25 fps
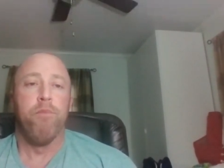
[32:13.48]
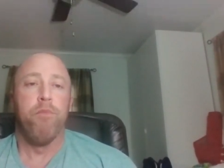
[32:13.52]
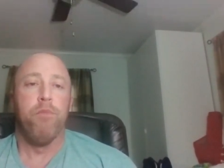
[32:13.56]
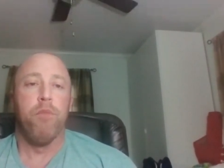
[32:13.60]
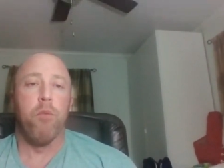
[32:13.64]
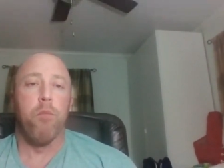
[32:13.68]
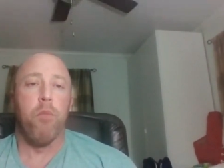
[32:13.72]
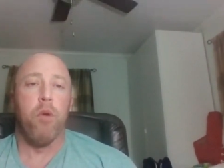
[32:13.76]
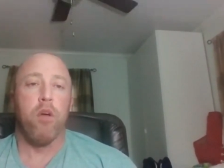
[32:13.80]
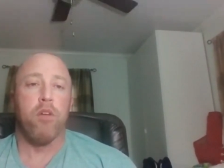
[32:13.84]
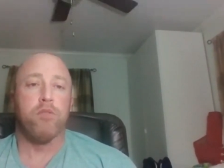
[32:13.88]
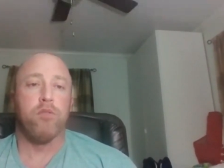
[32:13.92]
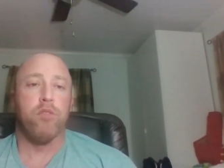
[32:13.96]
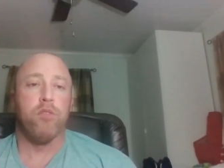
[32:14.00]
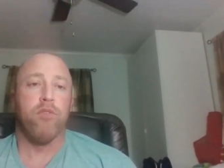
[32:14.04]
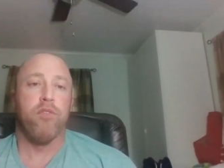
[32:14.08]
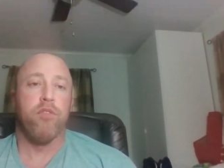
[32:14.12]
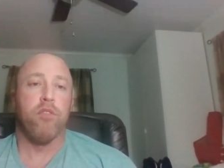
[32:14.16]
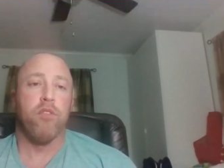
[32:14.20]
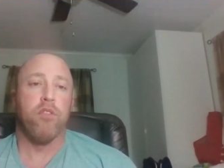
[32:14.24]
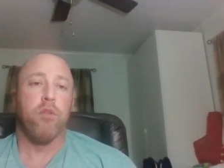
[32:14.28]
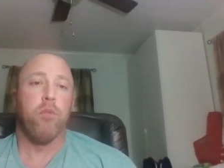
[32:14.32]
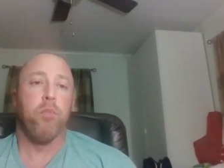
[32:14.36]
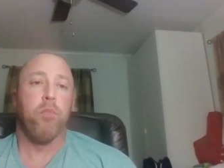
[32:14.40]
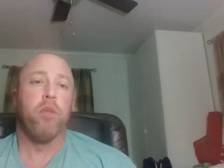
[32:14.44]
the muscle
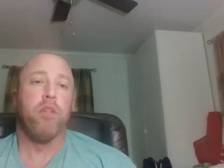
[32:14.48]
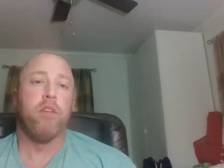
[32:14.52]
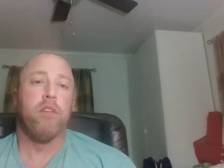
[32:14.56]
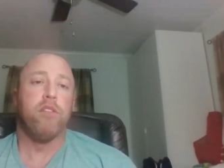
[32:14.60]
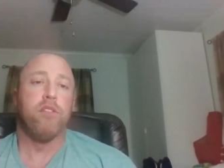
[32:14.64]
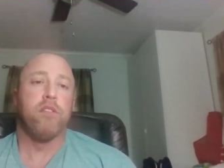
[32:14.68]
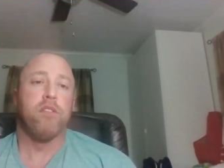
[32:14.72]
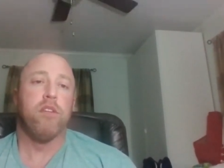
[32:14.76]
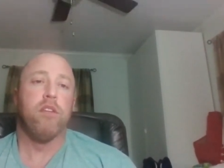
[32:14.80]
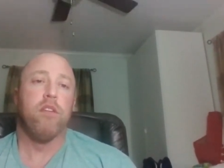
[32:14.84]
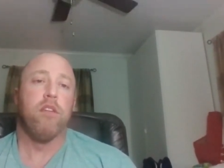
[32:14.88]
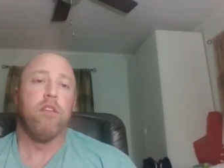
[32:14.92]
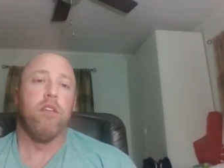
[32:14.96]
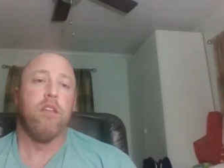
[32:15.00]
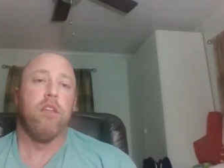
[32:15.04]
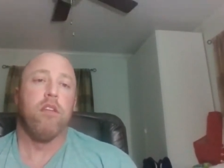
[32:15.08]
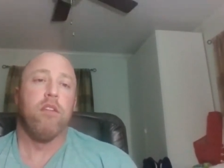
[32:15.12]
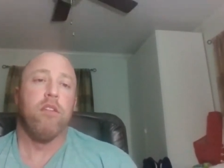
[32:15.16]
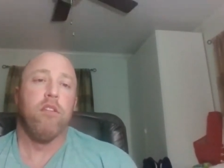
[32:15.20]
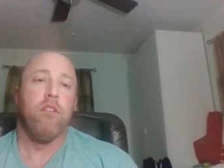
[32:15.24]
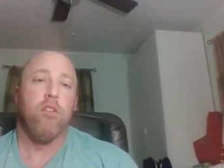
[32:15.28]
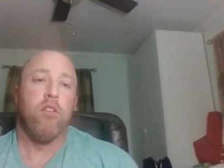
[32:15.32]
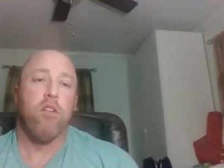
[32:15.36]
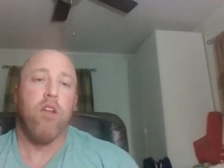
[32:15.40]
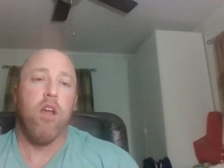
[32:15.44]
for depletion and
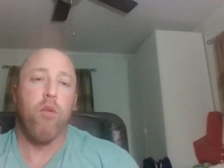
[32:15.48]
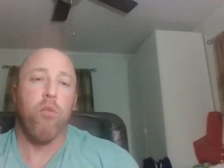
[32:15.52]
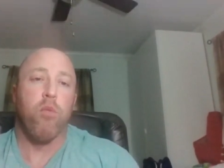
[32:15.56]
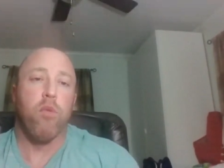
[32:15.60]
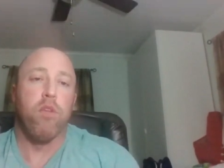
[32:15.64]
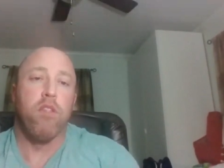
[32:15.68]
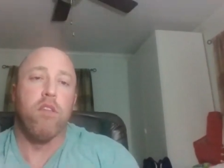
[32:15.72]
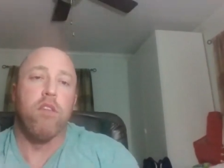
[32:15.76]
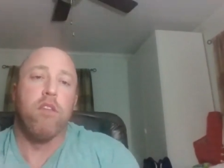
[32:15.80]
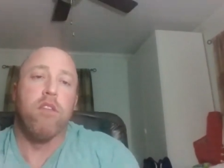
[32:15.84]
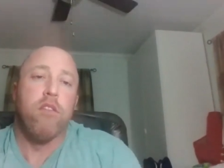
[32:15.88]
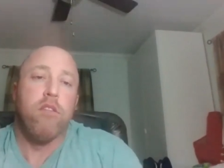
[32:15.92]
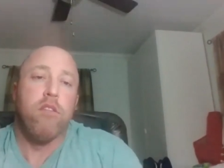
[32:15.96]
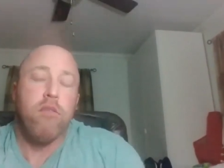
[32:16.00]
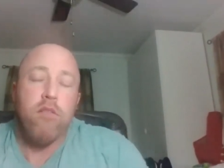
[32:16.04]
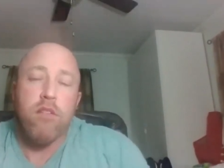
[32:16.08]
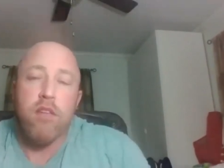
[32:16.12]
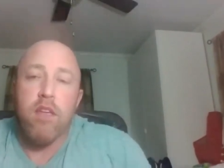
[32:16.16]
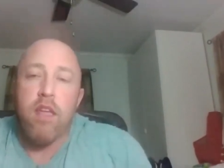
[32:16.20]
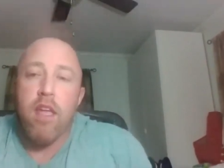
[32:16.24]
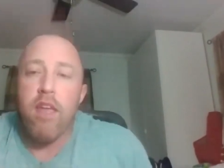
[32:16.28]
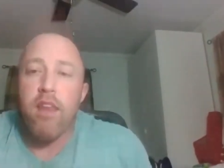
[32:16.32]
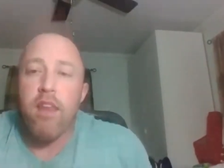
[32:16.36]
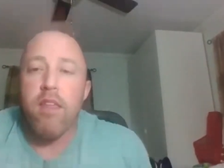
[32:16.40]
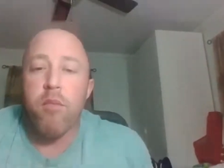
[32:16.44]
you're not really
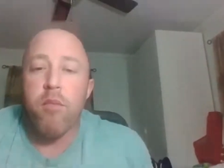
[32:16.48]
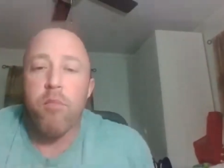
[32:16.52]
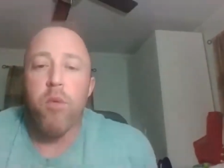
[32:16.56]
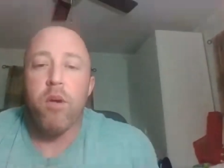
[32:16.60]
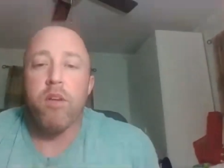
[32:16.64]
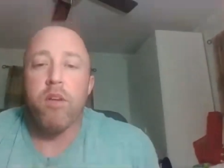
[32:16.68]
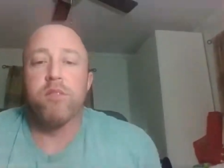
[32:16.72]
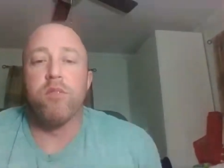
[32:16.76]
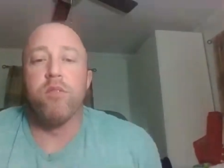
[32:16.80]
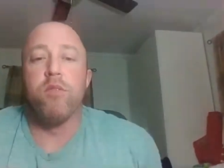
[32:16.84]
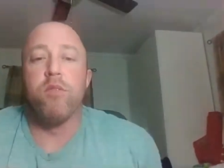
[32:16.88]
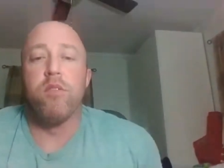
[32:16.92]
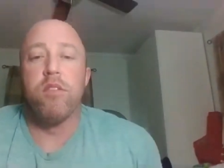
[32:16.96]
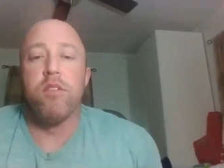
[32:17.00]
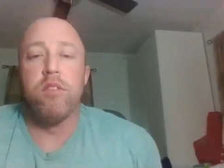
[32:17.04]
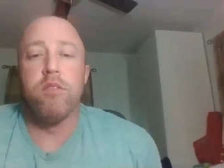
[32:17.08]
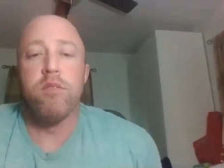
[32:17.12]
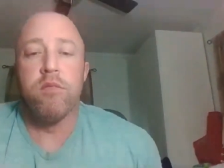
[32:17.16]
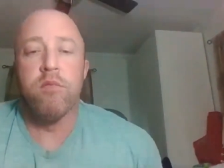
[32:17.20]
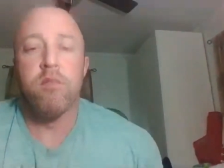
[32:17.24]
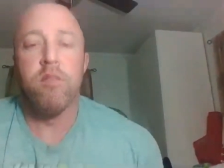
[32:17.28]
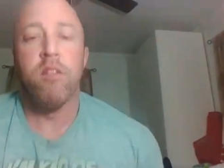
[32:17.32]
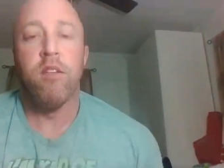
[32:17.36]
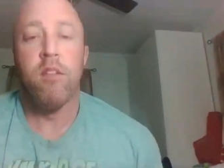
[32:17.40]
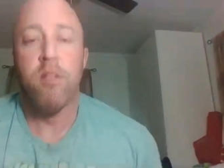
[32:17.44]
gaining muscle in
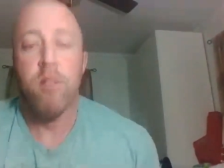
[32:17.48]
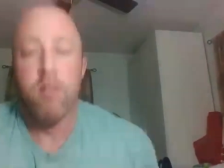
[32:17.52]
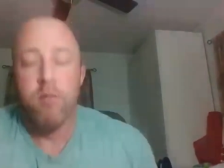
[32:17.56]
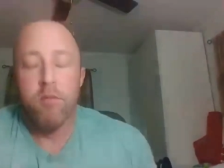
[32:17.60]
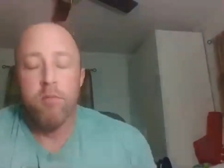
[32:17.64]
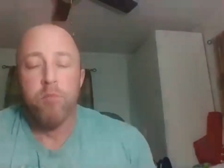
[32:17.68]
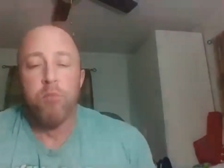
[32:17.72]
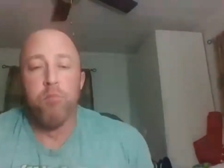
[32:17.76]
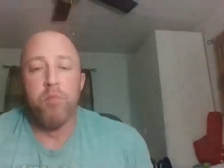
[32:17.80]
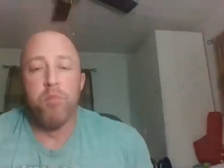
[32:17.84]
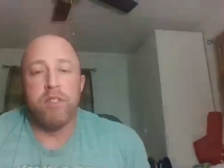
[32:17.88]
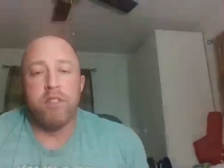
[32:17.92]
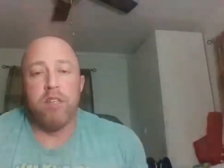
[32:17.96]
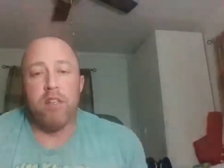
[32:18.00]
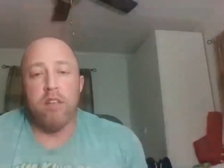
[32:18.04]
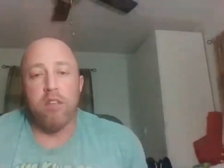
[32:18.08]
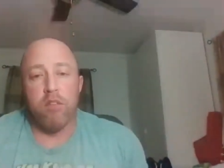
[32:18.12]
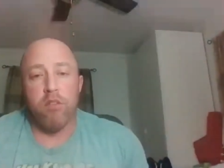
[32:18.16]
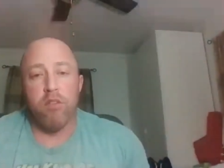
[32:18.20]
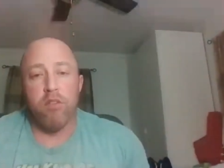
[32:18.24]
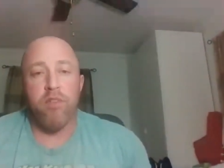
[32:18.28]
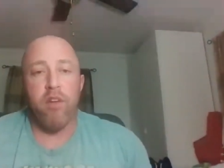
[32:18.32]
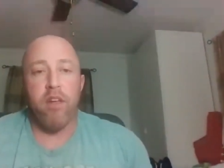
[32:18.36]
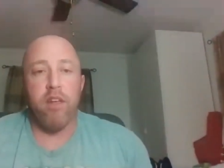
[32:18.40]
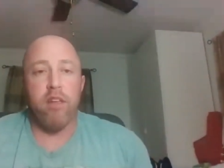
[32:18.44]

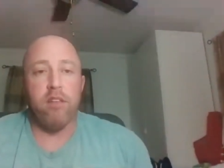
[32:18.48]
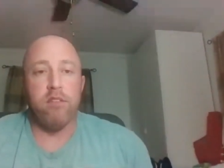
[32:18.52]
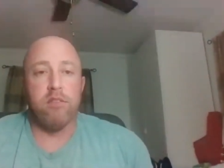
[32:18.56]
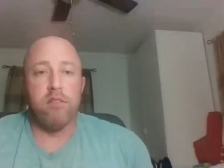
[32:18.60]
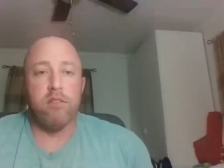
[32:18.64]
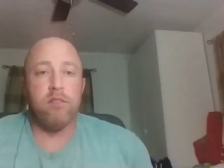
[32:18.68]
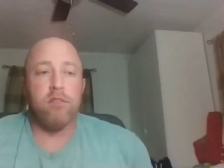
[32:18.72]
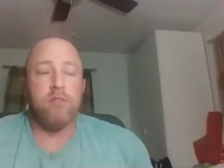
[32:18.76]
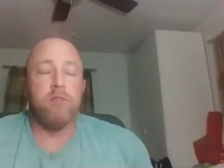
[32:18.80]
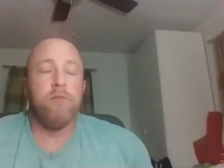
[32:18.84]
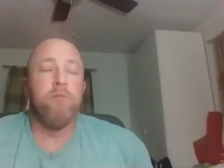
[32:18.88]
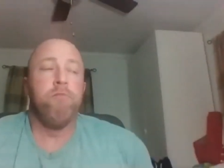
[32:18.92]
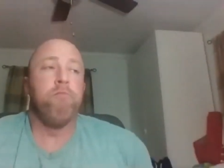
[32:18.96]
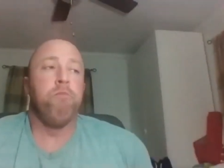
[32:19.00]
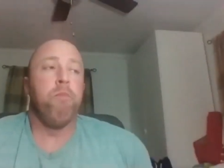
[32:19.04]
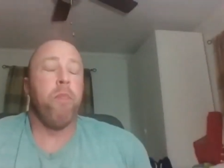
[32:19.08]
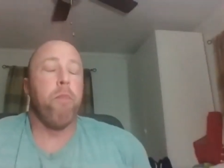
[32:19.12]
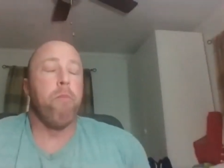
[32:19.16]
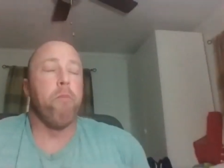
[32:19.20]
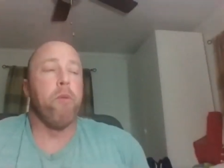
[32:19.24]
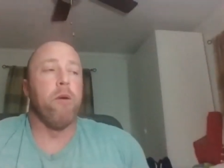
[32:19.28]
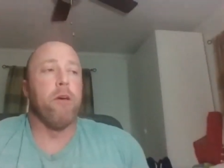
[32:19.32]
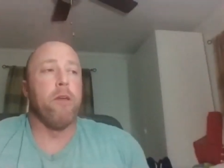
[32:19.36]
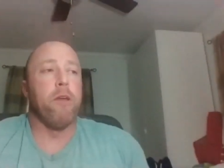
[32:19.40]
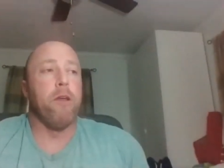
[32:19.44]
particular phases.
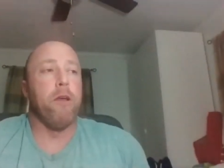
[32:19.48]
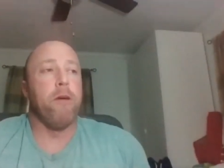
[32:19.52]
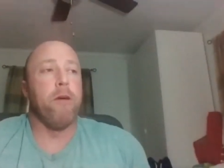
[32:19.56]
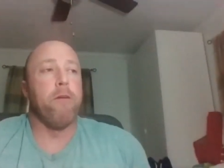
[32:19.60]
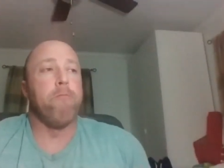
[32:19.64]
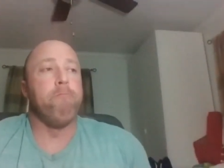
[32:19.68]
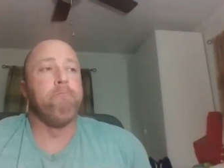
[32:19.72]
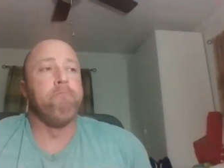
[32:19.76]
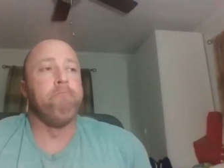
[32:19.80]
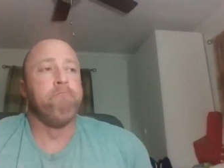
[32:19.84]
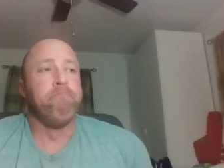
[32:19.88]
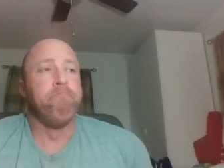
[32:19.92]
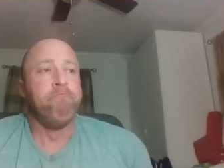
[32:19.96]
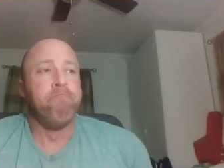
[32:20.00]
But um,